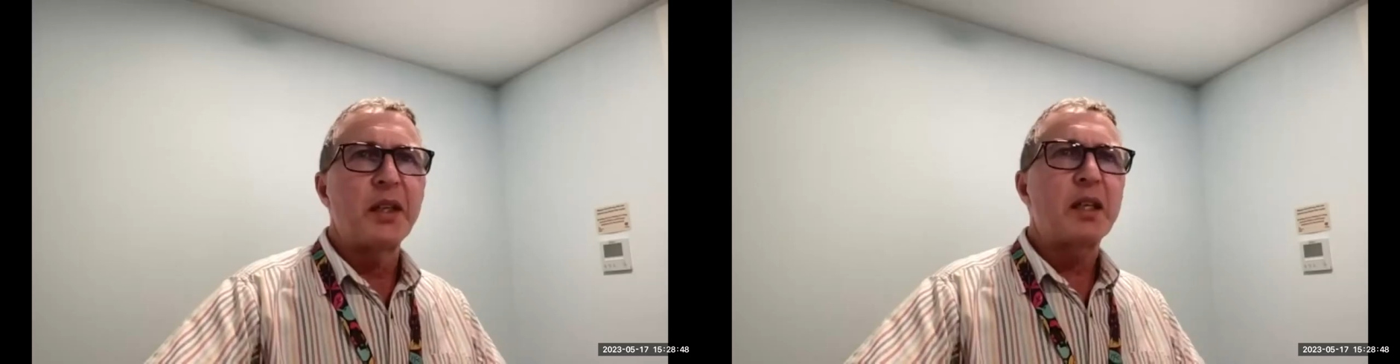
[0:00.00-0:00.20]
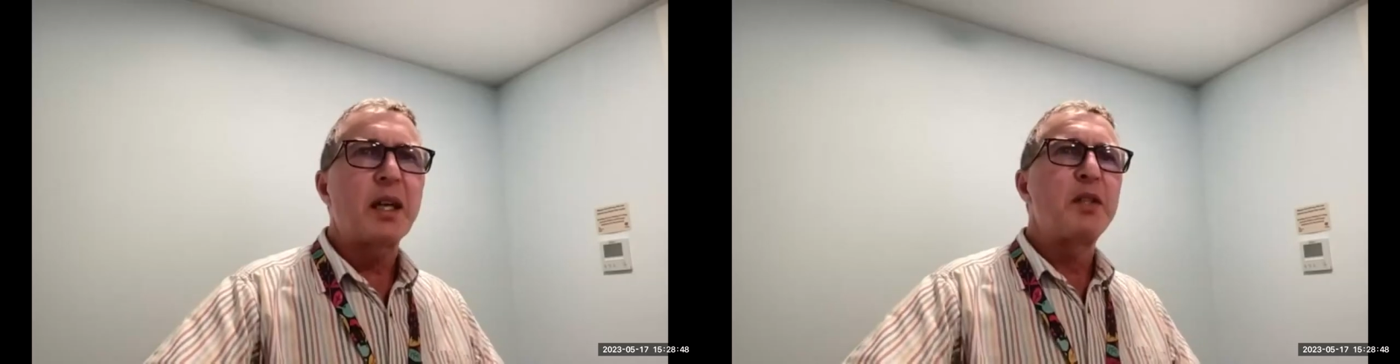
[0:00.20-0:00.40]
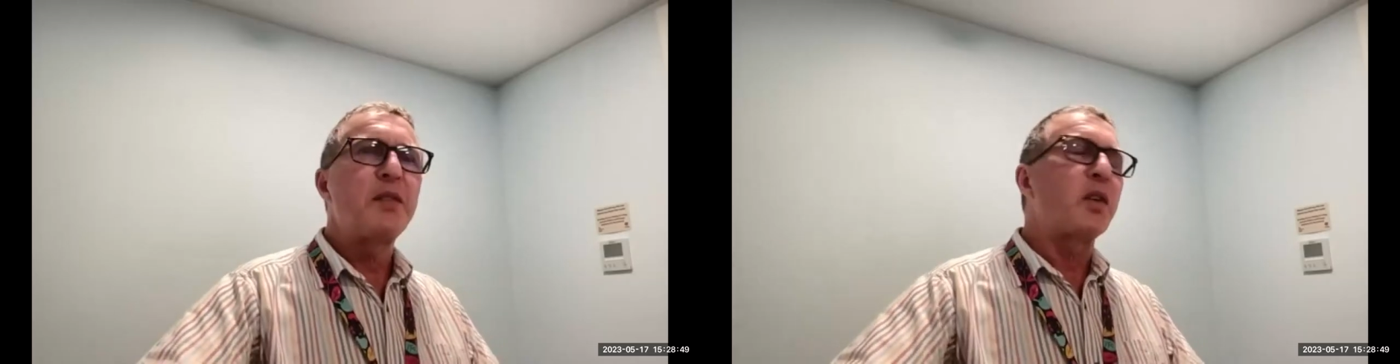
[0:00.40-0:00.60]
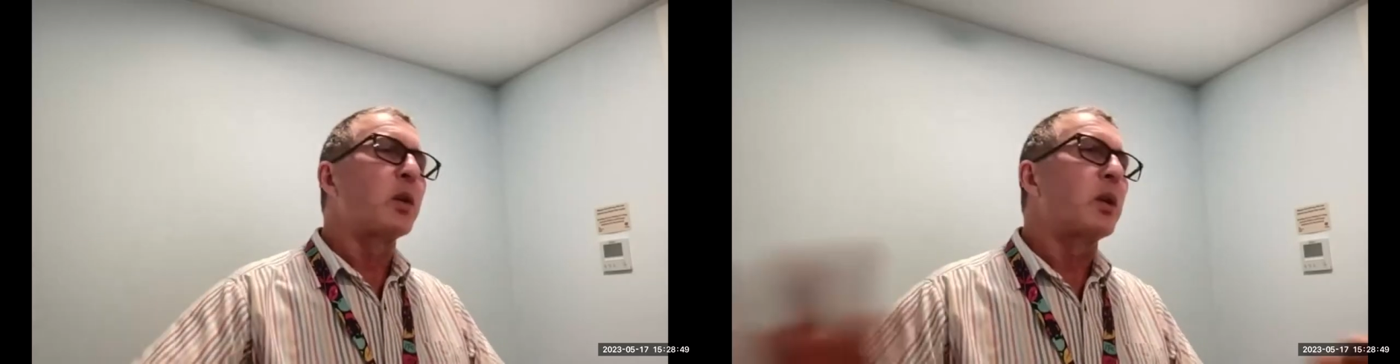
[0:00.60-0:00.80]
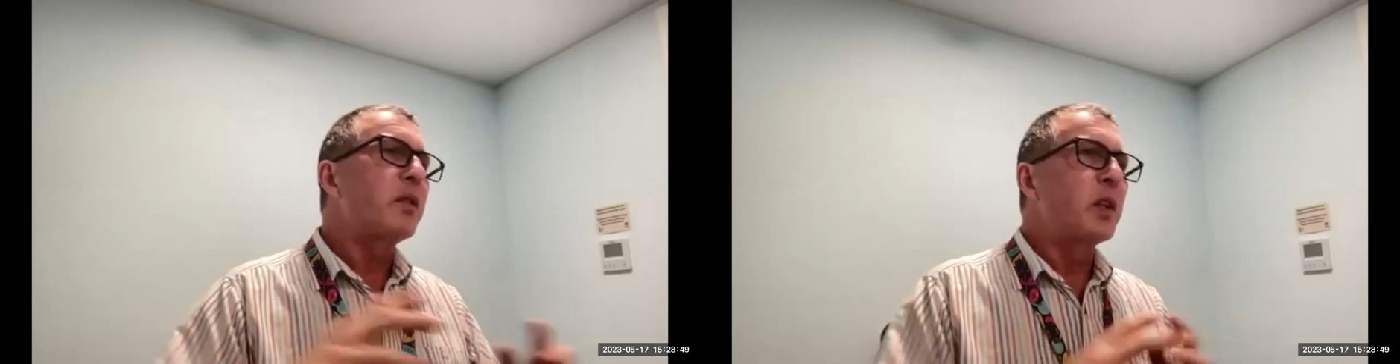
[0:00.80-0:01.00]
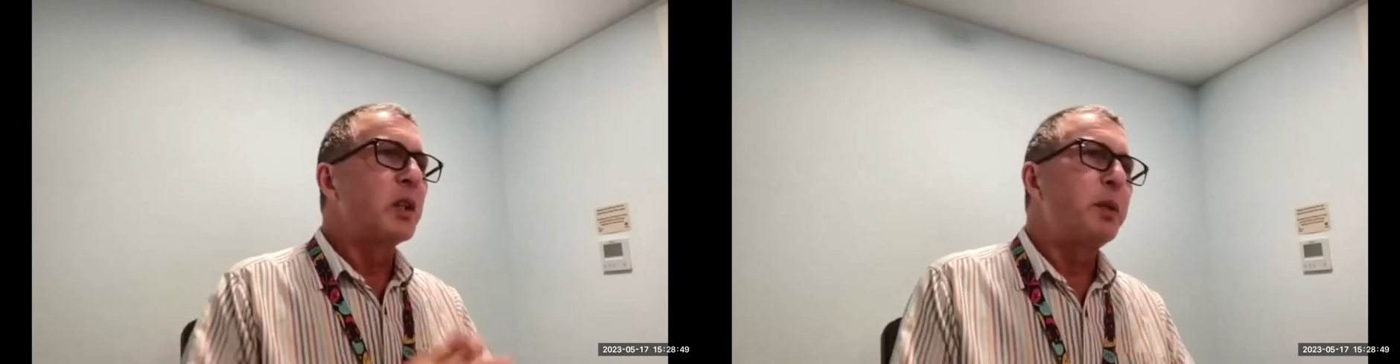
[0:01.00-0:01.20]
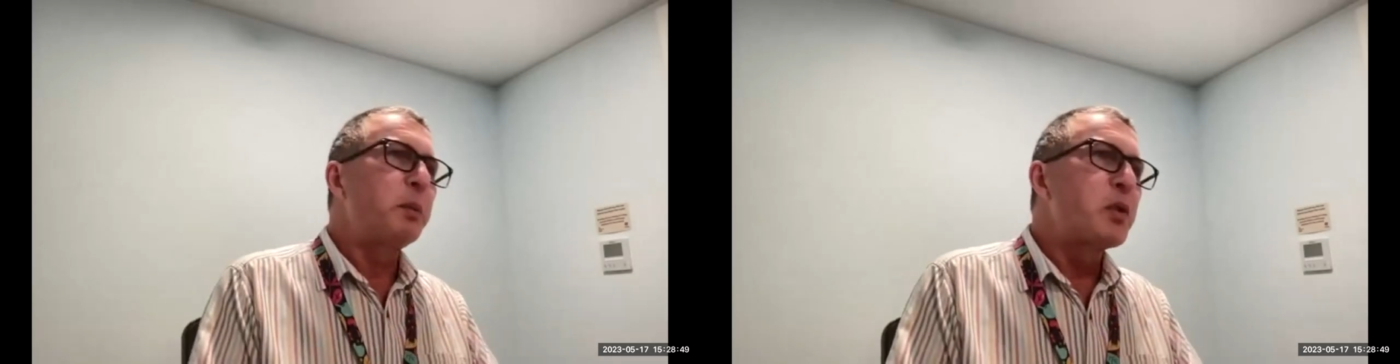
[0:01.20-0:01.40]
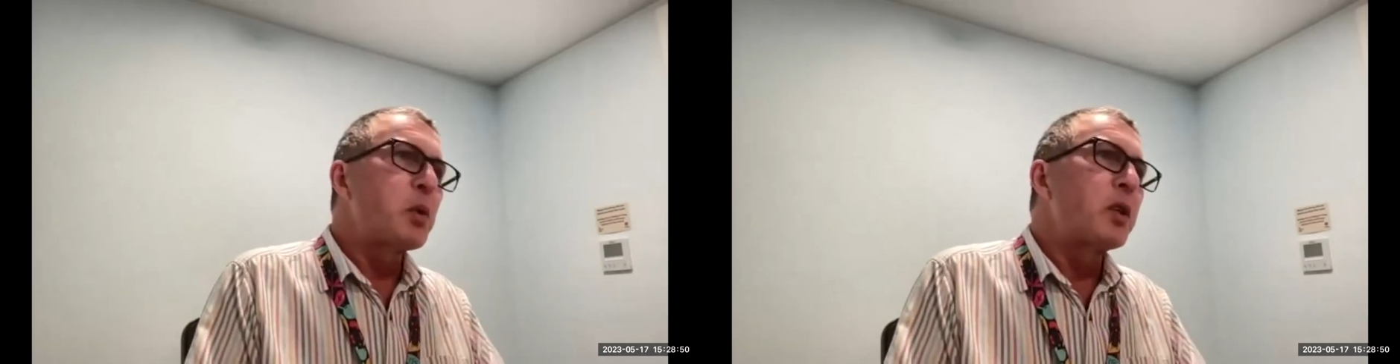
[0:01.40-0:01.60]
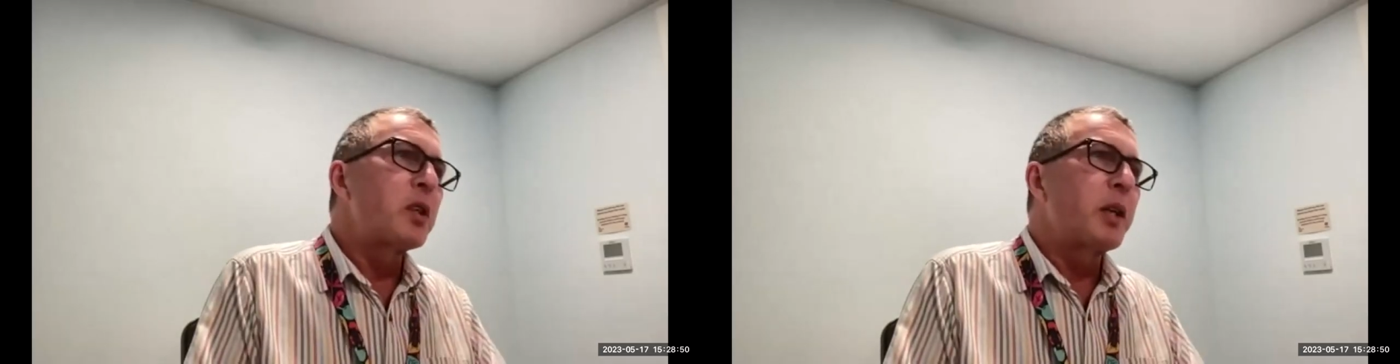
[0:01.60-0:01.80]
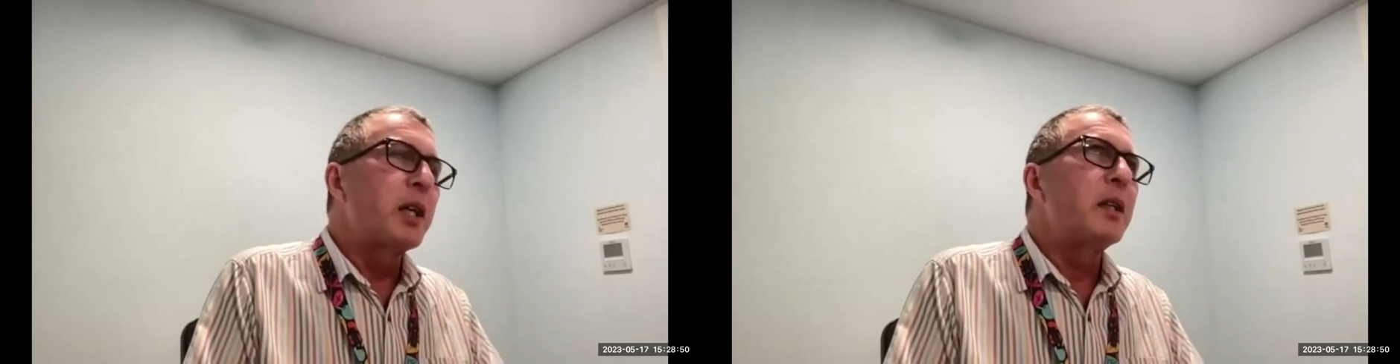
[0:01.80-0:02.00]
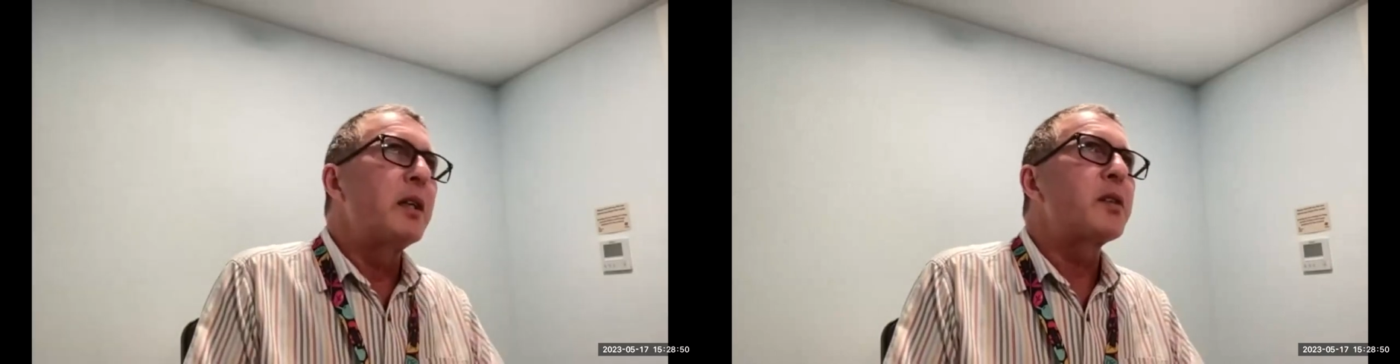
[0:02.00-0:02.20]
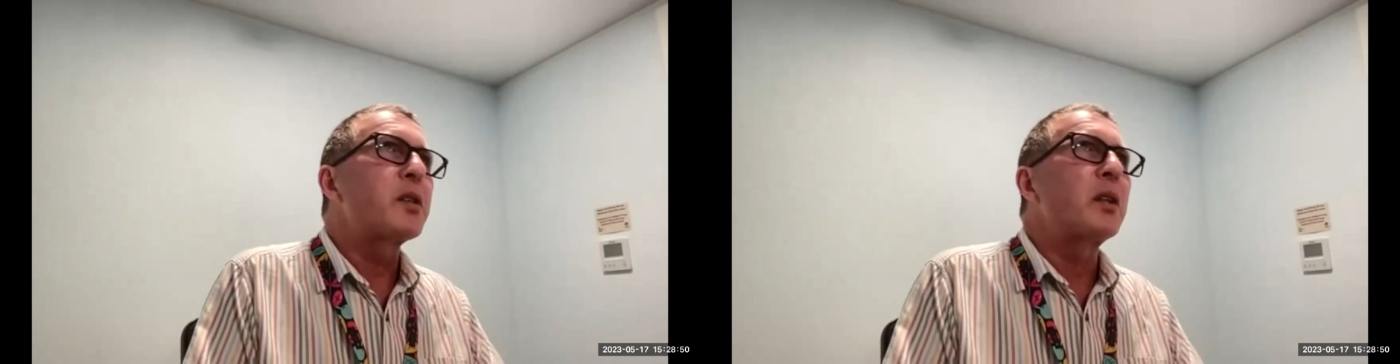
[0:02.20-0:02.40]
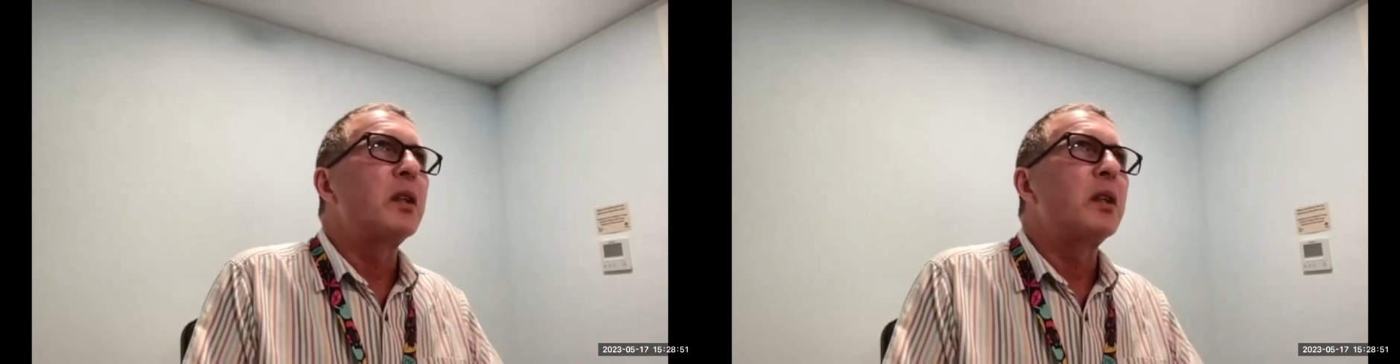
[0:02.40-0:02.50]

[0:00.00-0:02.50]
think it can be difficult. I've heard people talking about this,